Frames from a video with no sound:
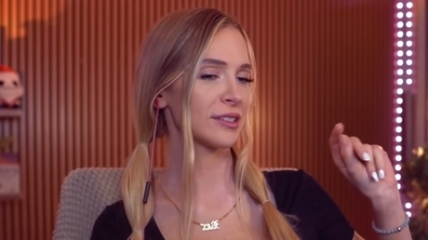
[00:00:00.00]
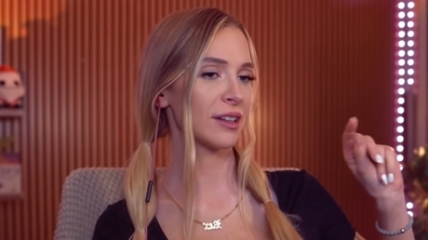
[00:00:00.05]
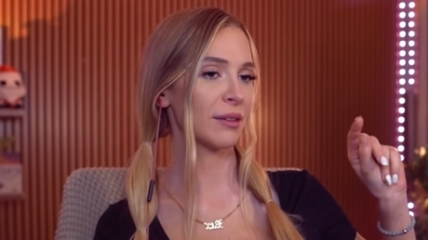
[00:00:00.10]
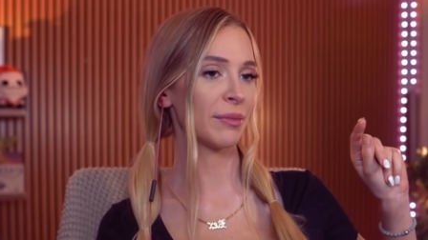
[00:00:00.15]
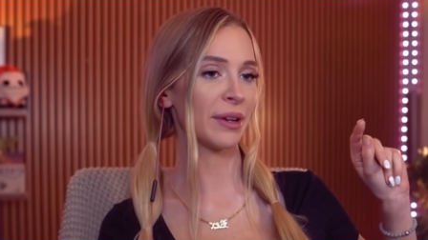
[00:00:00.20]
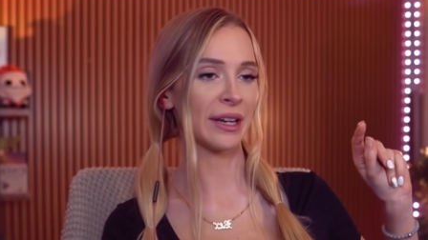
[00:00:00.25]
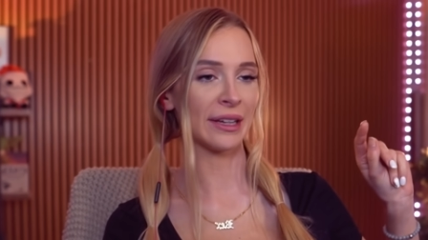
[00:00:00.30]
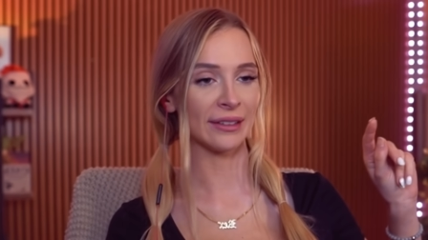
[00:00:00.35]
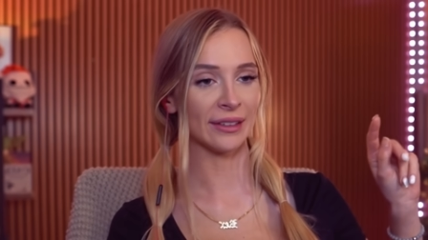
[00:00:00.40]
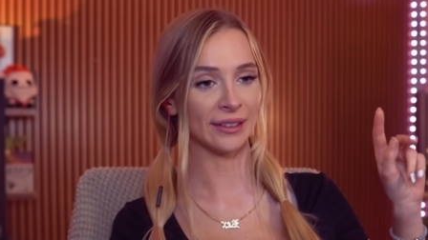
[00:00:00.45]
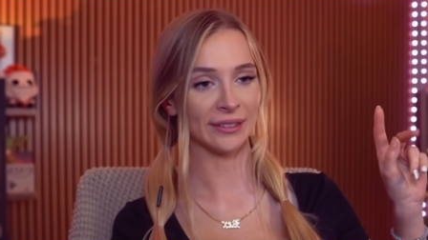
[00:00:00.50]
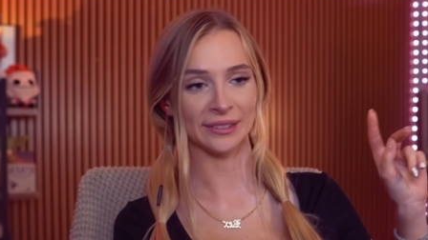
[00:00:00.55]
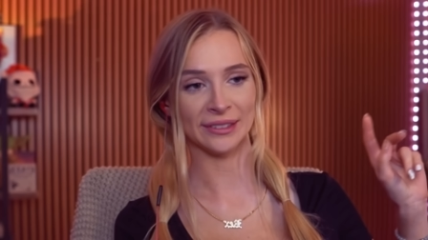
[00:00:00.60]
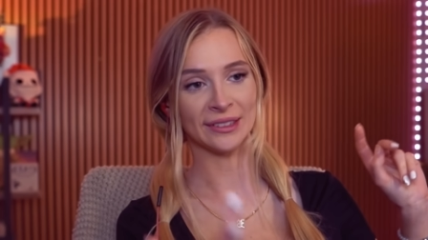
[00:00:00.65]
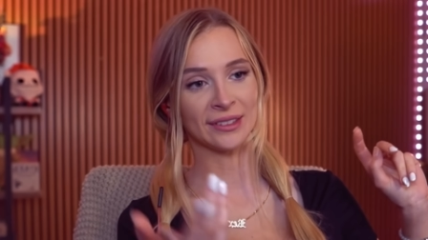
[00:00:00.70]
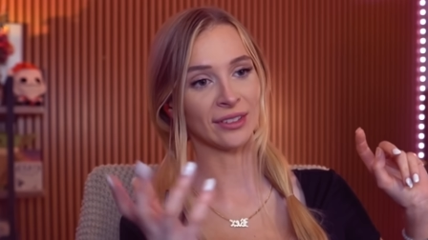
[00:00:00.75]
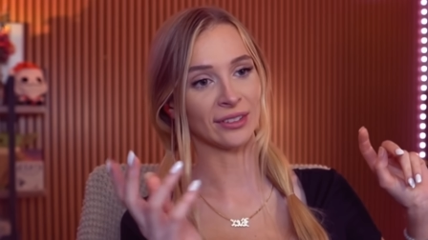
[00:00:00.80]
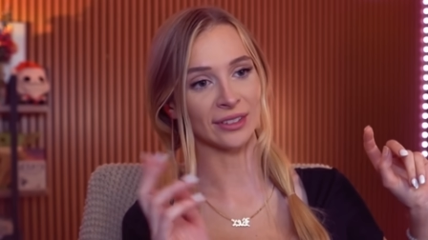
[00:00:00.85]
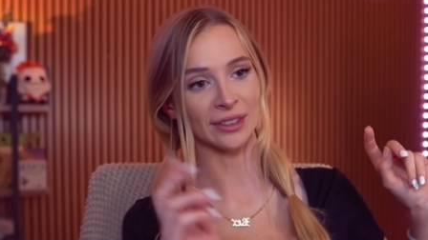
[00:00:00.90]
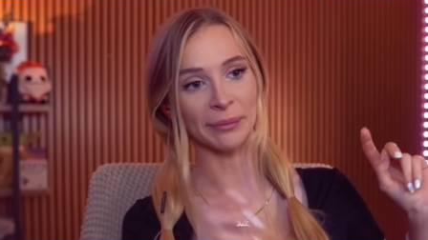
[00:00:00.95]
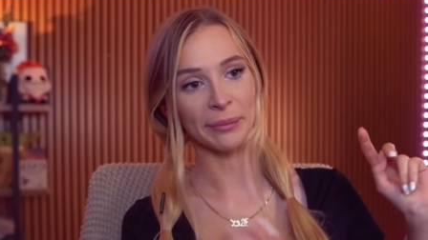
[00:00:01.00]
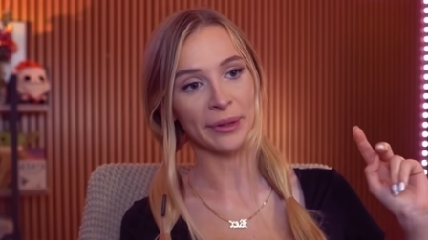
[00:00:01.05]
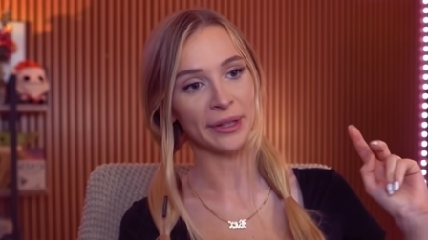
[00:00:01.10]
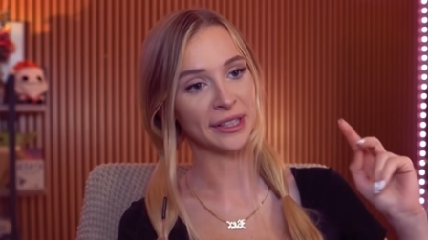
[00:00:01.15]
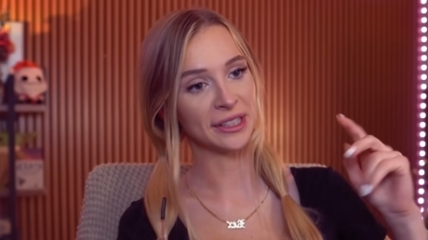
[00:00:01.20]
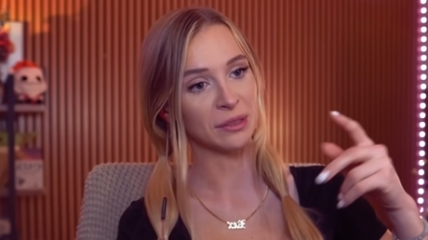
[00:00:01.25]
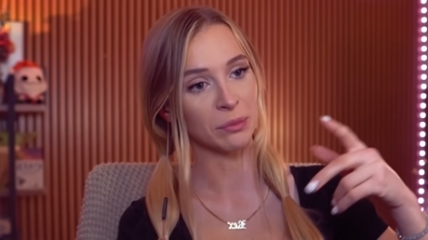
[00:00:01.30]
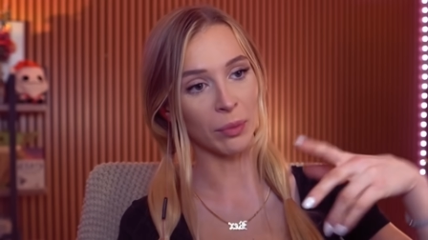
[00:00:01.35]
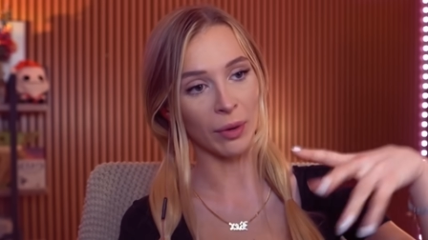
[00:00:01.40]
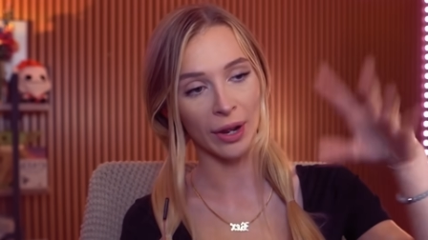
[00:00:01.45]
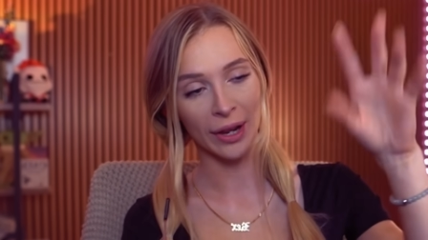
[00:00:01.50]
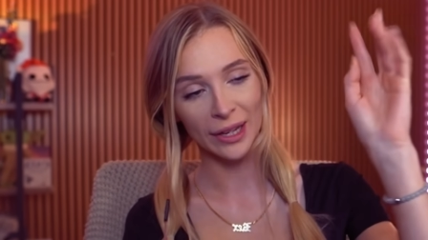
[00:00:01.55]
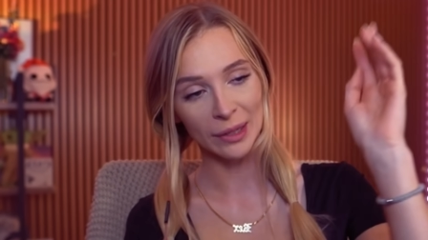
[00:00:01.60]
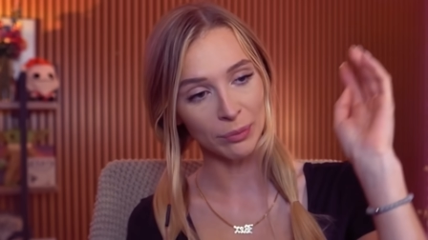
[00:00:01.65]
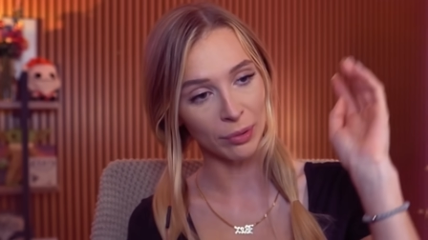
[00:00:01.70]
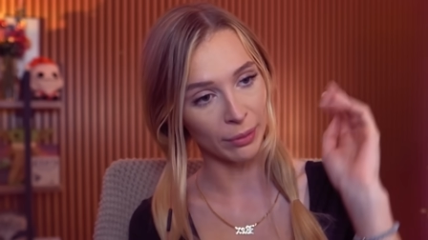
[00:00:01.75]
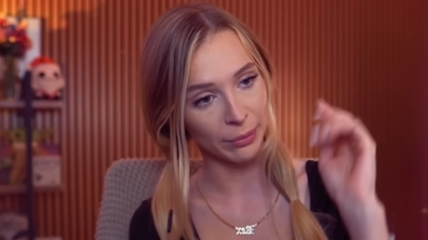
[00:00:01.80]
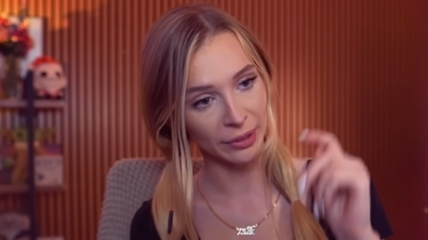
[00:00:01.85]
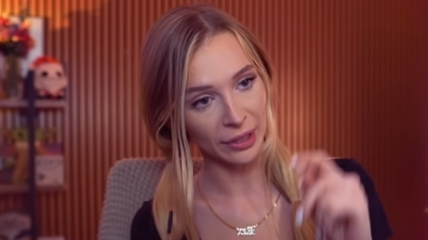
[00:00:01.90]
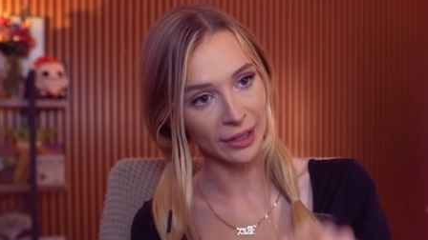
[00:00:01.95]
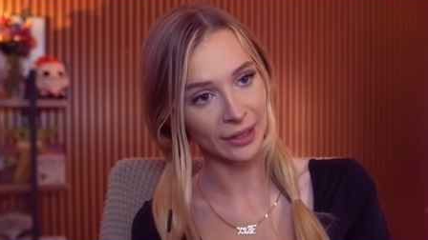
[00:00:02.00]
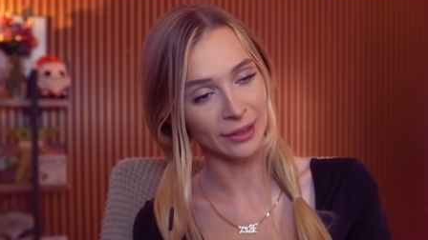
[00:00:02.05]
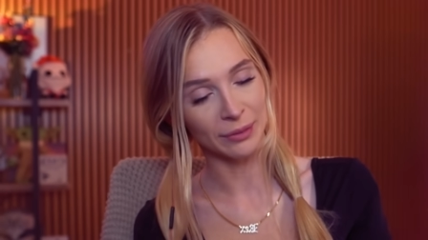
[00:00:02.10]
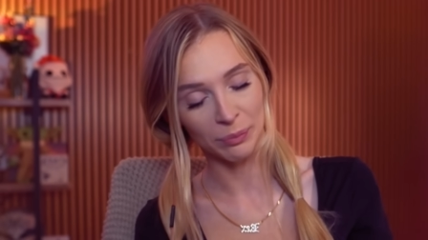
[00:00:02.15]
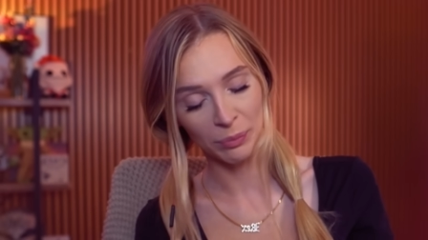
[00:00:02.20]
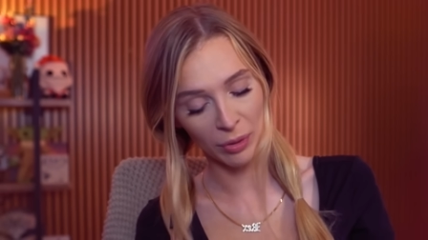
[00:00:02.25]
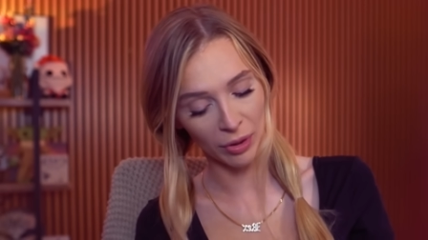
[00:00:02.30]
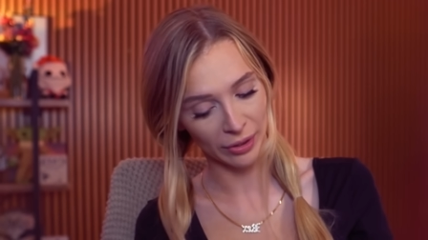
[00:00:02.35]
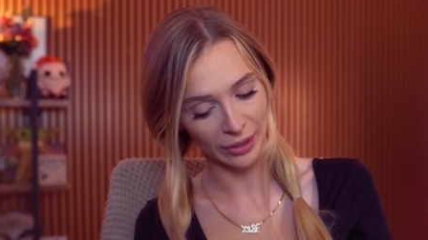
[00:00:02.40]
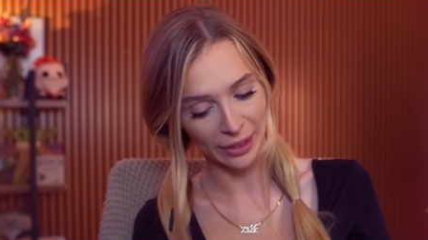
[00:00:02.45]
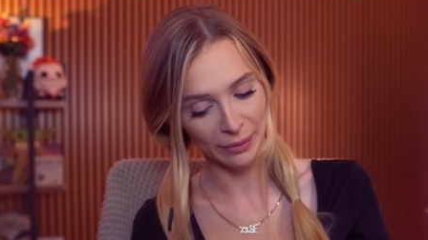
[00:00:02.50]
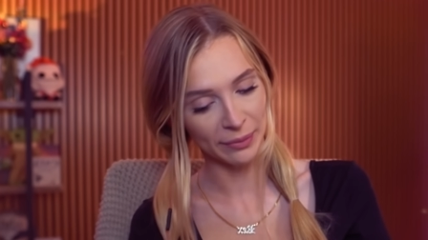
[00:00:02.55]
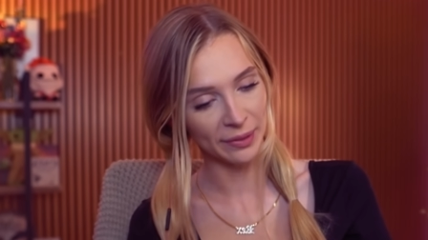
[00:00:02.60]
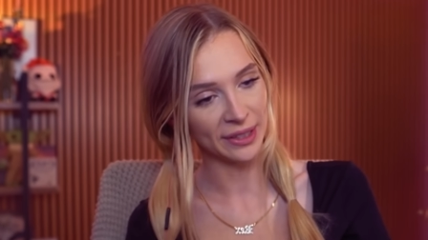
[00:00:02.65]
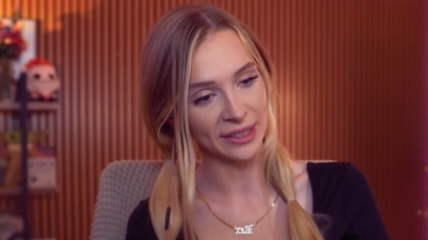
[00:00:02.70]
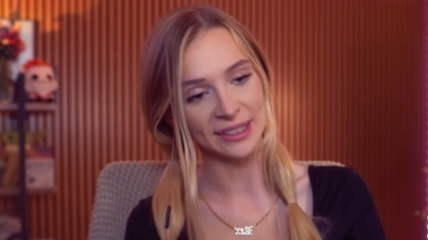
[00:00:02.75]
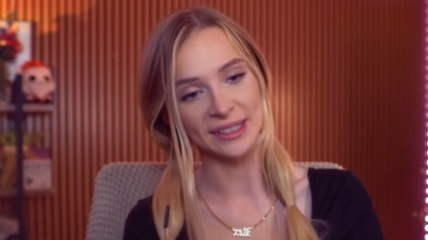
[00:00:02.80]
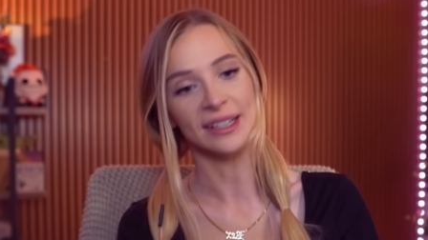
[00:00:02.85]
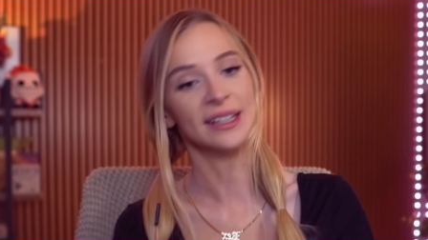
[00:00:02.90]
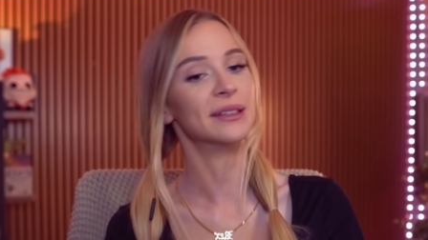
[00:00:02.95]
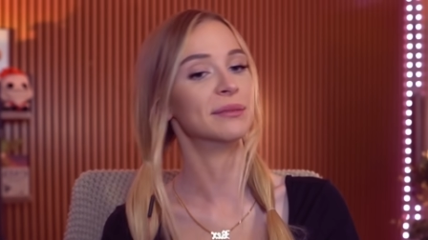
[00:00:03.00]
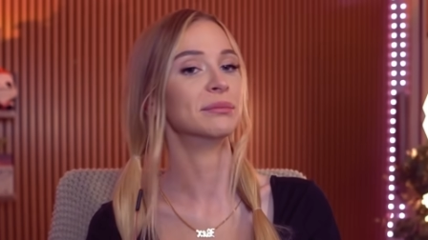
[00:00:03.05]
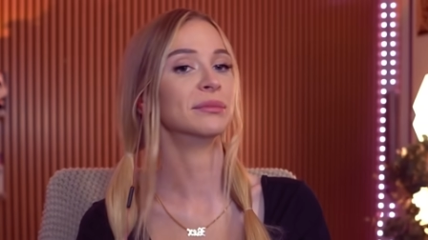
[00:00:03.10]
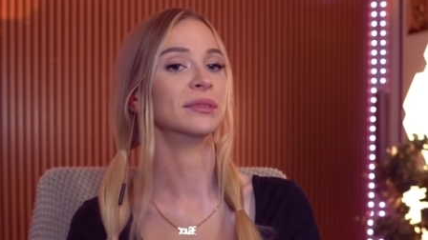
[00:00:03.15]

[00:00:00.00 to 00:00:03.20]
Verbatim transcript: I mean, uh, he's got the money to buy it. Probably like pocket money to him.